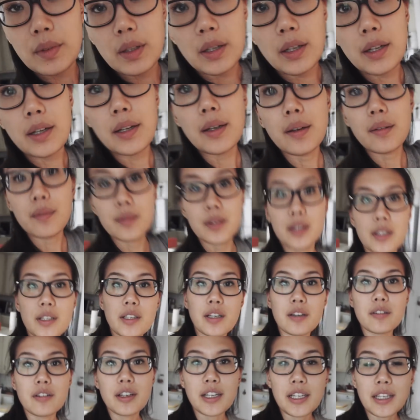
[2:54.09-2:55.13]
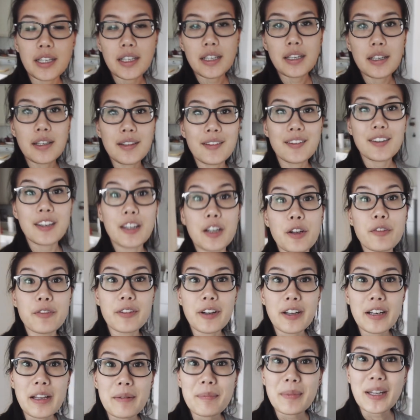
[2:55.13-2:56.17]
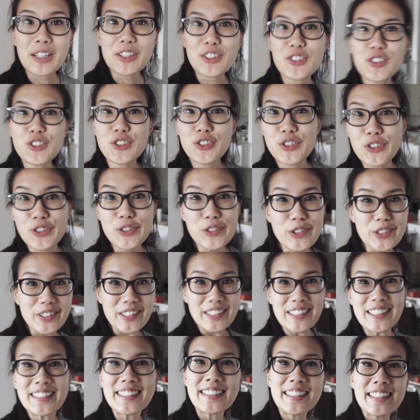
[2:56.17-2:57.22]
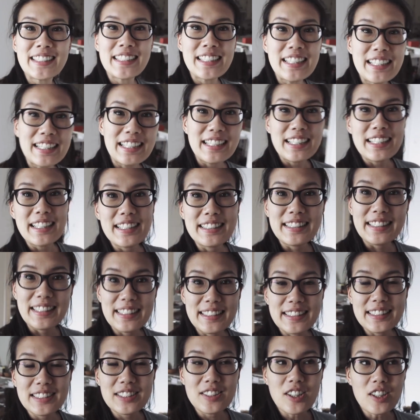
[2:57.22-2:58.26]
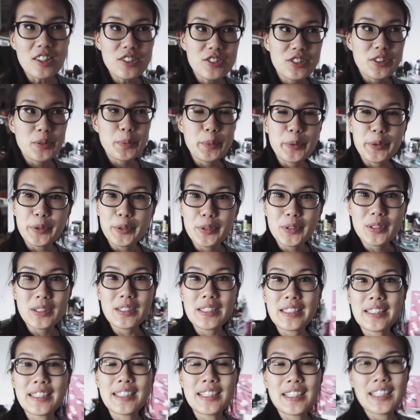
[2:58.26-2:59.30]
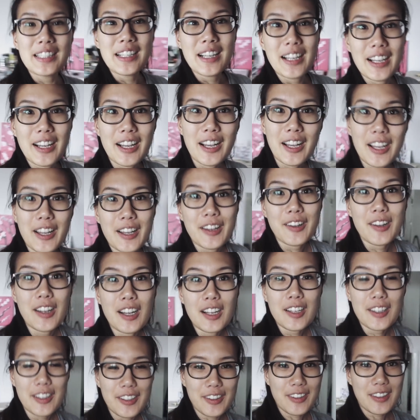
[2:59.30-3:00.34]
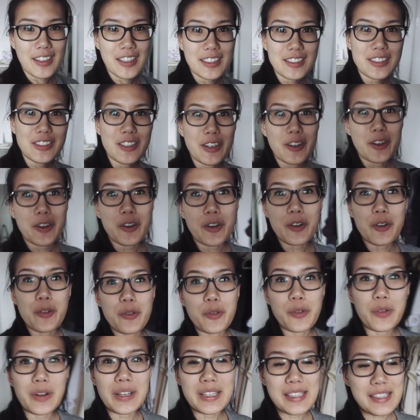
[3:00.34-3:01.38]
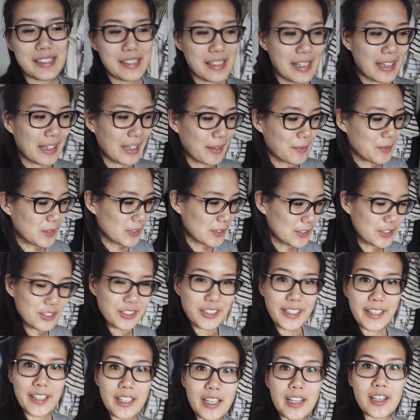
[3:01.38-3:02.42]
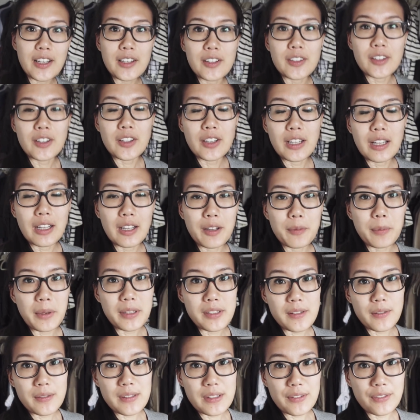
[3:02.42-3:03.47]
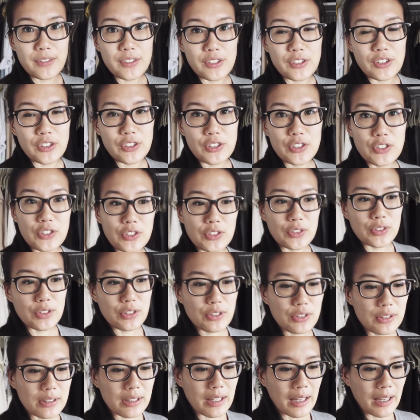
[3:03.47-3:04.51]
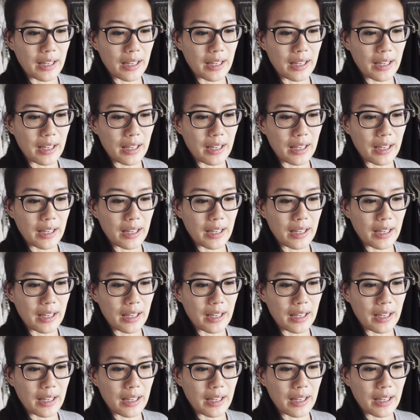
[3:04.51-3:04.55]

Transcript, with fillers: All right, I'm gonna get ready. Gonna run in my new shoes, Adidas Ultra Boost. Uh, I'll let you guys know what it's like. I'm still trying out a bunch of different new shoes.